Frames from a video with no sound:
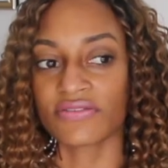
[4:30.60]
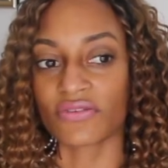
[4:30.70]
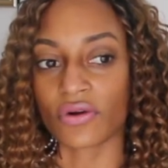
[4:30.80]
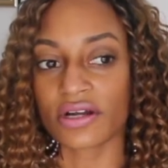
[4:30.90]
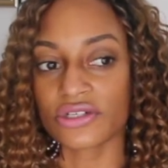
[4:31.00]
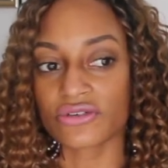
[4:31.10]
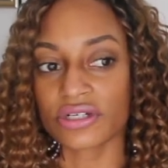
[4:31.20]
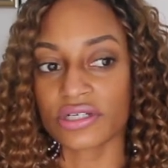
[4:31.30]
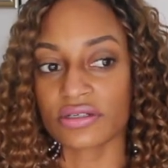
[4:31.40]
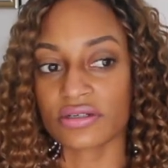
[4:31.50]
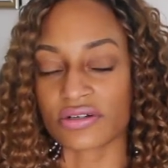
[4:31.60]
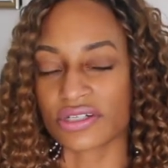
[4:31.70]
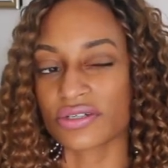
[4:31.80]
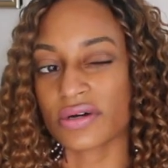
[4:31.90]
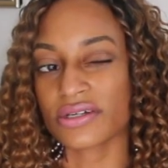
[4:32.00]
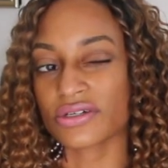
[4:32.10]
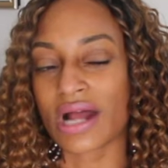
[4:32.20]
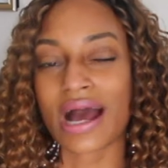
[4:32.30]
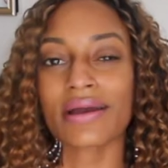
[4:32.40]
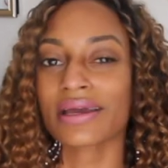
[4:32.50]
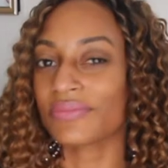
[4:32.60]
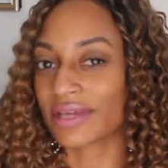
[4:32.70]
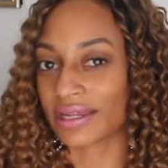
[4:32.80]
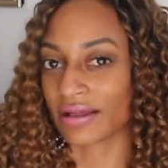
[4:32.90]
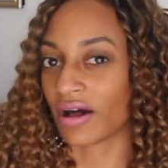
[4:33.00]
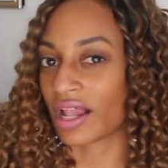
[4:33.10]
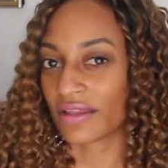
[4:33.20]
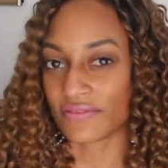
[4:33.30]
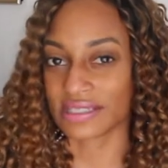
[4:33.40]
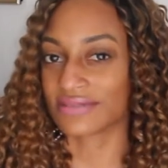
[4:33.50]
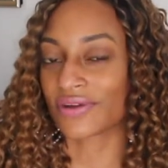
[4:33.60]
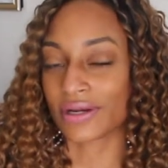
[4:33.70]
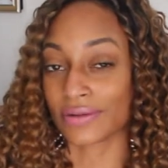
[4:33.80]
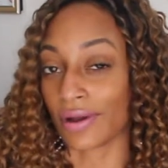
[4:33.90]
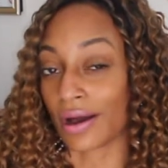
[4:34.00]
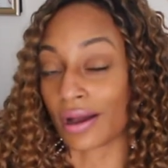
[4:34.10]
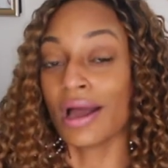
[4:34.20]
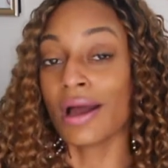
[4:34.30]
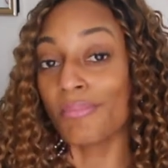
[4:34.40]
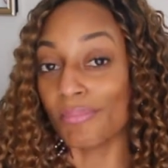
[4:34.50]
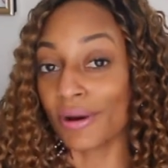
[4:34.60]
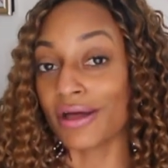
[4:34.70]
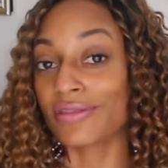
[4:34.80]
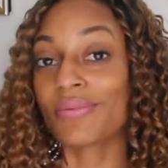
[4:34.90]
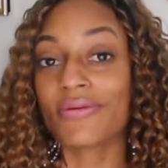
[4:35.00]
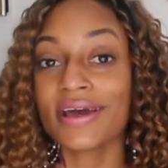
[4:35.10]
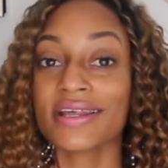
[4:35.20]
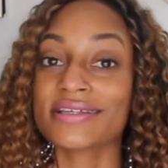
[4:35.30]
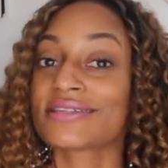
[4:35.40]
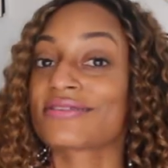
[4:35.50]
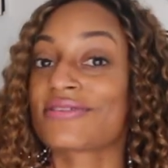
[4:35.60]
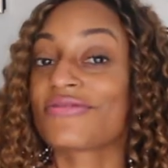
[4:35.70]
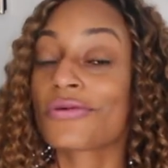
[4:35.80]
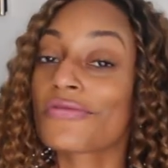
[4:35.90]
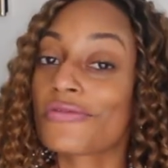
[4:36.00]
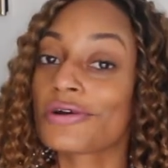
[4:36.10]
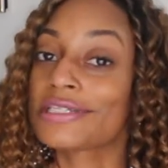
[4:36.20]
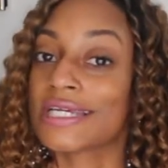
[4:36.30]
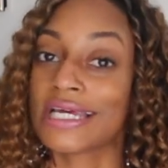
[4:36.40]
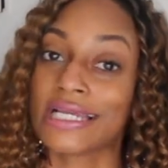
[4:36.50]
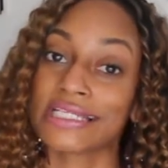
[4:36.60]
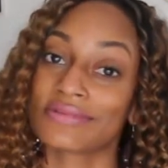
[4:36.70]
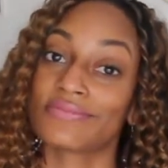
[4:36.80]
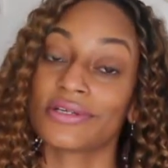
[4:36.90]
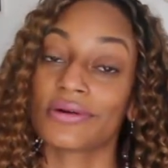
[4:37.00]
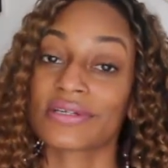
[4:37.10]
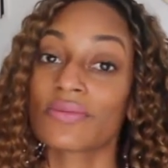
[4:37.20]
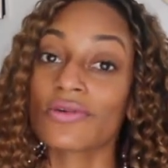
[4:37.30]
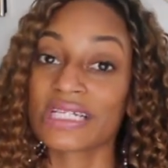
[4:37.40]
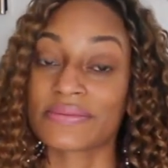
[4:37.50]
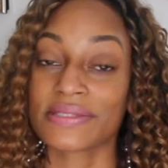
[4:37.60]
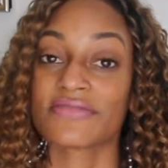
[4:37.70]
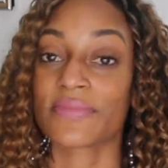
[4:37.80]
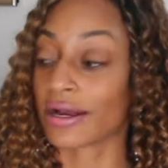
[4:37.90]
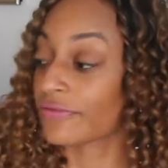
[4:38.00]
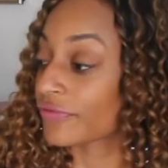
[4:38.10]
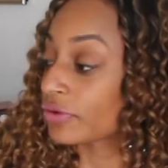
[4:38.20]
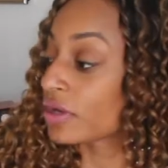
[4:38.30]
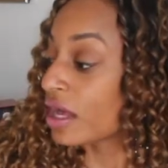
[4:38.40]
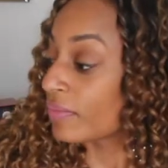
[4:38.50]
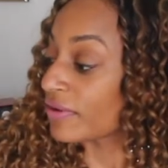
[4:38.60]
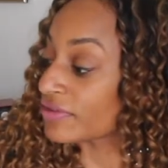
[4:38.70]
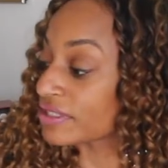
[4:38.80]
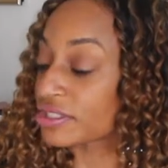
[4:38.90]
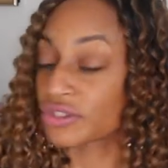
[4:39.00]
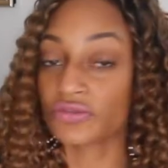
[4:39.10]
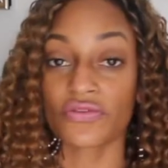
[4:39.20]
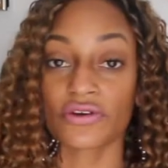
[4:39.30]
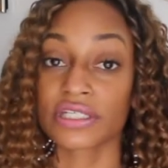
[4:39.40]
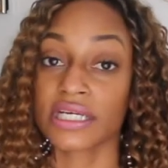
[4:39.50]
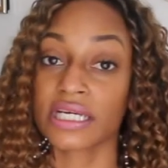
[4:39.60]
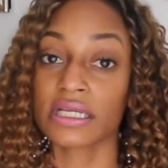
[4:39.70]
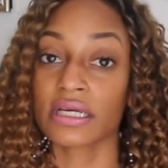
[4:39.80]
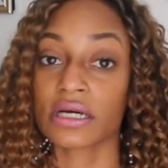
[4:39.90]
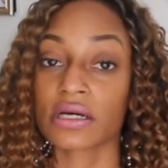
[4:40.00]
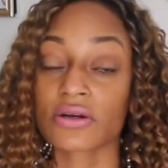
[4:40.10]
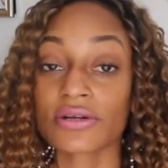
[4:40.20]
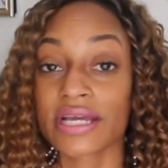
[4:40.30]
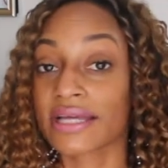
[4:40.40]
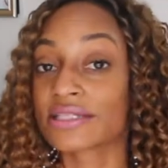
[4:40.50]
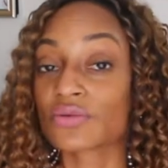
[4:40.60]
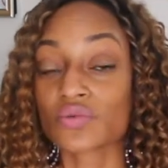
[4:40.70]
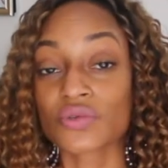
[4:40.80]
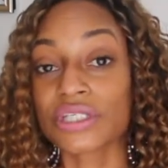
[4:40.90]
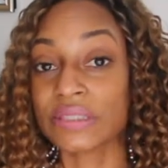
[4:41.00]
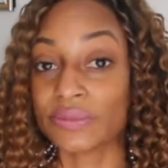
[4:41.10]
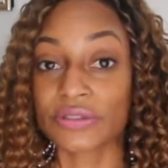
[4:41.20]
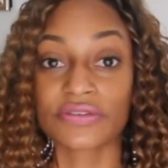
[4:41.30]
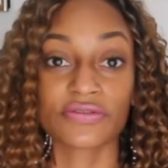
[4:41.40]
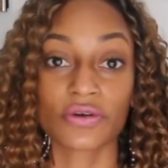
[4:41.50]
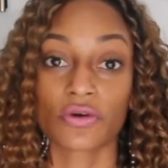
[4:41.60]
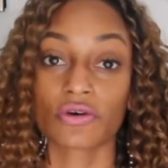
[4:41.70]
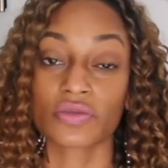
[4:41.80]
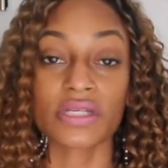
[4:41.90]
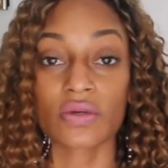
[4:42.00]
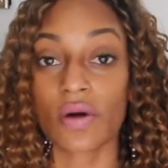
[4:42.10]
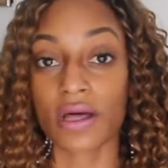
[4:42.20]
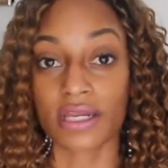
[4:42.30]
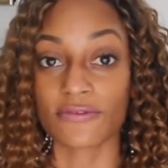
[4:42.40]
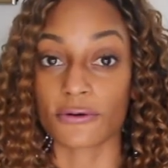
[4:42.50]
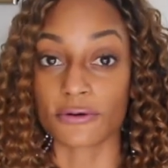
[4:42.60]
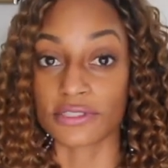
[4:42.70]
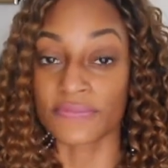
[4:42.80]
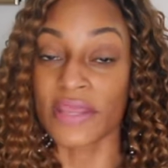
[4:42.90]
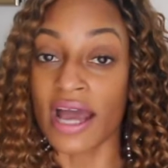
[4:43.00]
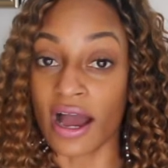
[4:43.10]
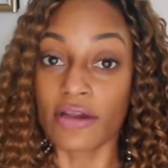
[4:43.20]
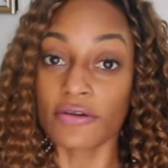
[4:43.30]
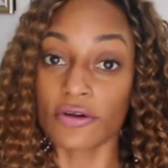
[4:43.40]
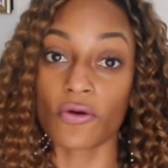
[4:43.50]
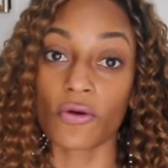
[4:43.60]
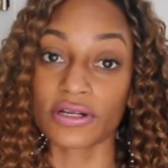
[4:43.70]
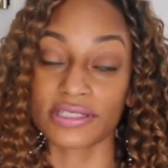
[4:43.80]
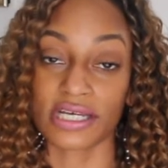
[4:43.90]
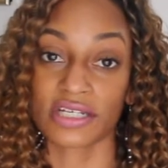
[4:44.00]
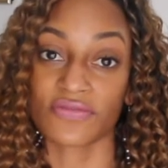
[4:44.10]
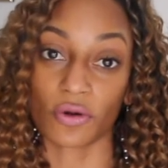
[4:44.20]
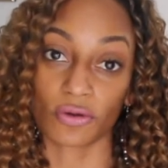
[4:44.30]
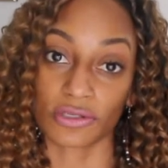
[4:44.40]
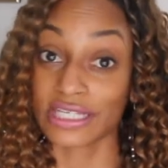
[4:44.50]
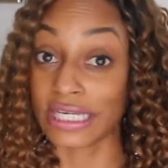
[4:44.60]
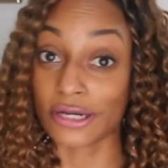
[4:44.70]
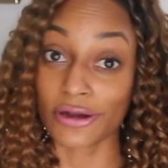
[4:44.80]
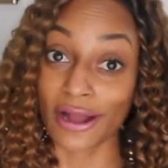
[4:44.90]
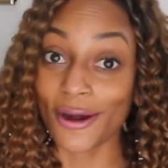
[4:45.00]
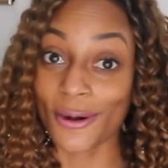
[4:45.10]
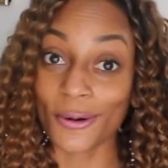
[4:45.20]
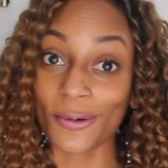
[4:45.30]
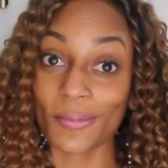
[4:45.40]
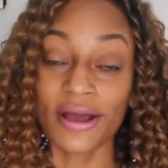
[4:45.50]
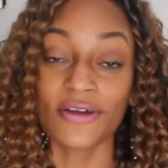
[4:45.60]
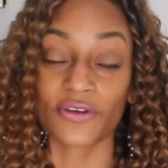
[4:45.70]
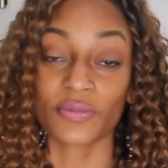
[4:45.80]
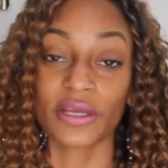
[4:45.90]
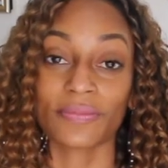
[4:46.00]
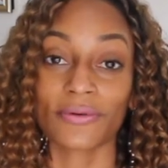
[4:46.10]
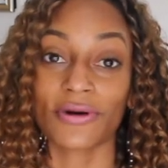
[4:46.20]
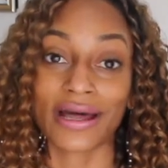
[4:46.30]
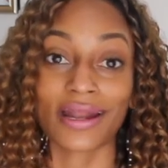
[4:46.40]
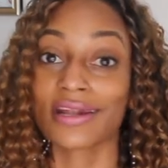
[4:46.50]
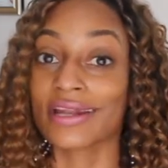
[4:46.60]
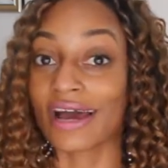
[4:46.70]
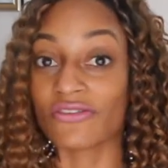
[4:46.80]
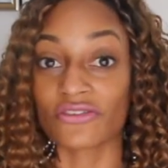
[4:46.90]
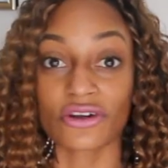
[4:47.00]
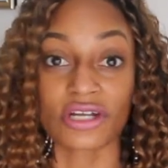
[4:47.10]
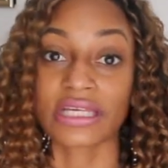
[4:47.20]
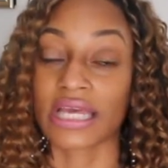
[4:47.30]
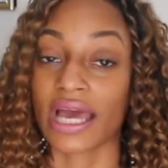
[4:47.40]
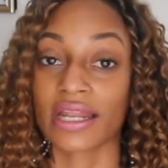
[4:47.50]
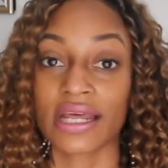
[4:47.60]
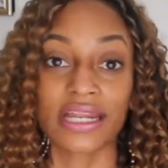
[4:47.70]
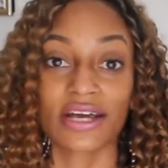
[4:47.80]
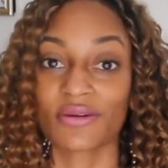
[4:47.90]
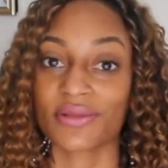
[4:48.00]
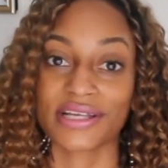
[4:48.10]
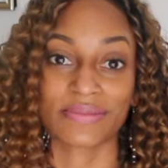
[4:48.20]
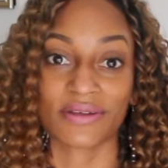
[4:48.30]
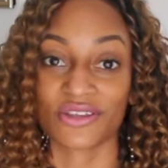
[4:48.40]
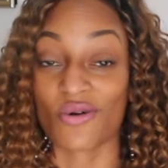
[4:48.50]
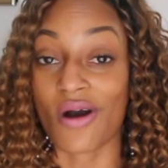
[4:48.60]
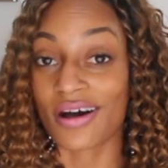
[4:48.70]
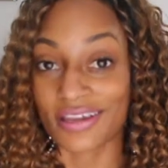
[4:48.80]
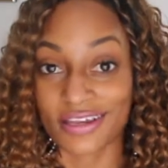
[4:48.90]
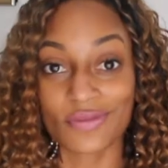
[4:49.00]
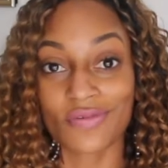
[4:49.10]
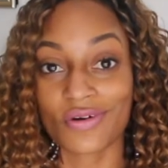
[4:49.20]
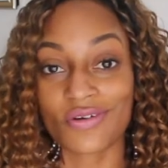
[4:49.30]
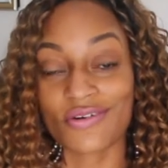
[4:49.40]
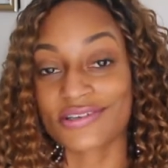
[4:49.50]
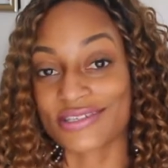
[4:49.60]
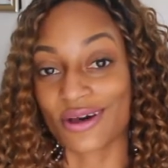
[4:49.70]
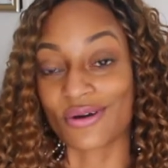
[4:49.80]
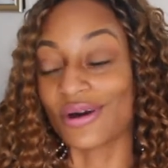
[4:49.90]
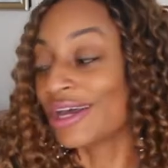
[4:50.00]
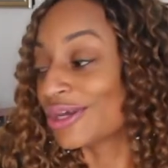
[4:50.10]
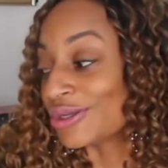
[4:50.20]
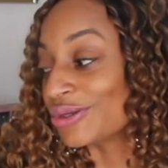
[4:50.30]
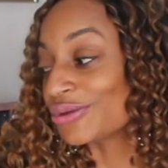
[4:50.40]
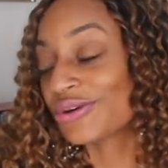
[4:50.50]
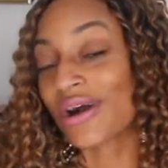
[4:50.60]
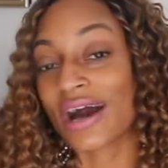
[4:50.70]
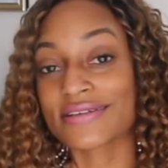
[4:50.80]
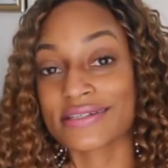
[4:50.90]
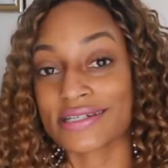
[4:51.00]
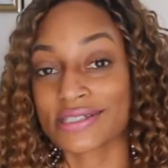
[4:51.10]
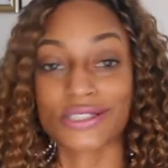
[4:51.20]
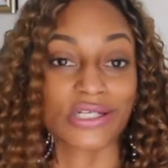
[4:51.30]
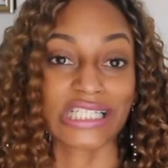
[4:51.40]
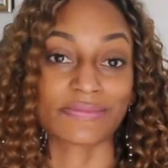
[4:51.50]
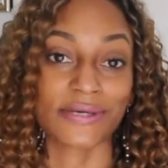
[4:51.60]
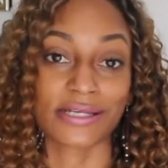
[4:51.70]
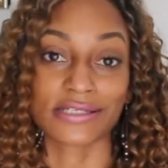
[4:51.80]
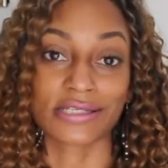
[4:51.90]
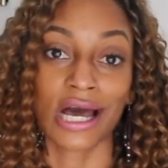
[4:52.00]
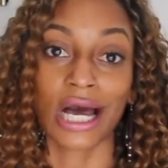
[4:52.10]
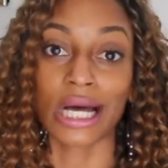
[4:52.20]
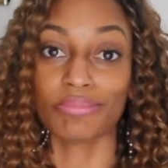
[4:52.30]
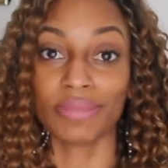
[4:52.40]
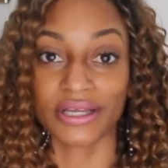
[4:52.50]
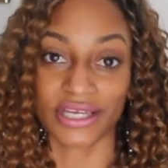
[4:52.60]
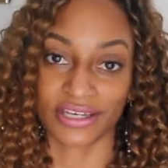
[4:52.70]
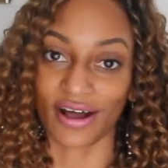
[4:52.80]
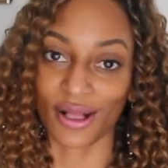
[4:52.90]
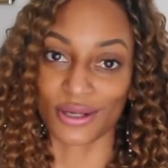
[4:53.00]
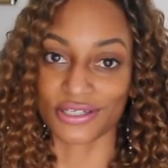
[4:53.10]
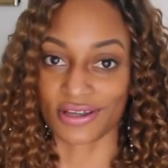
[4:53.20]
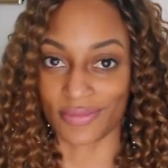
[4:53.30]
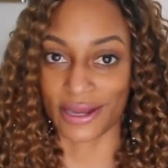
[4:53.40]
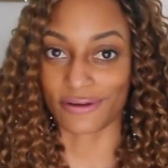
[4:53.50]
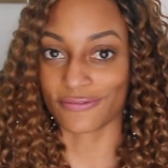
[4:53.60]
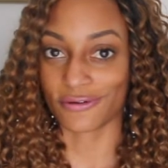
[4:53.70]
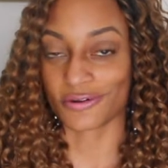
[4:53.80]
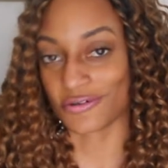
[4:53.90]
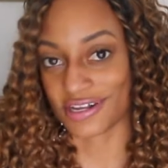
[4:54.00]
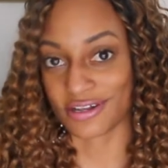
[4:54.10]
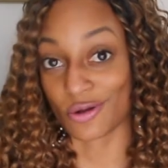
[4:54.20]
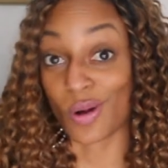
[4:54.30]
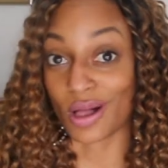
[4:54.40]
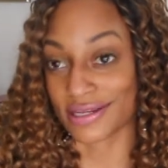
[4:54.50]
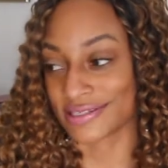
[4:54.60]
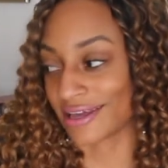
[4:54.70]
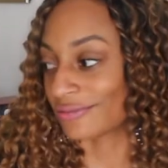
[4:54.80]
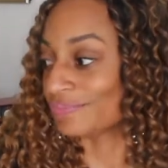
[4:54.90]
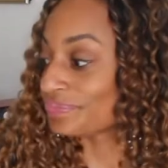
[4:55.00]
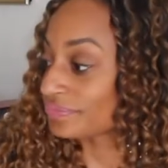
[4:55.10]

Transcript: 400 or 200. I could be getting all of this very wrong, but the point is that the 414 is it's a more expensive microphone, but the C214 creates really beautiful vocals, really quality vocals. I record session vocals here at home for people, and I never get any complaints about the quality of the vocals, so you don't have to necessarily spend $1 billion on a microphone in order to get a quality sound.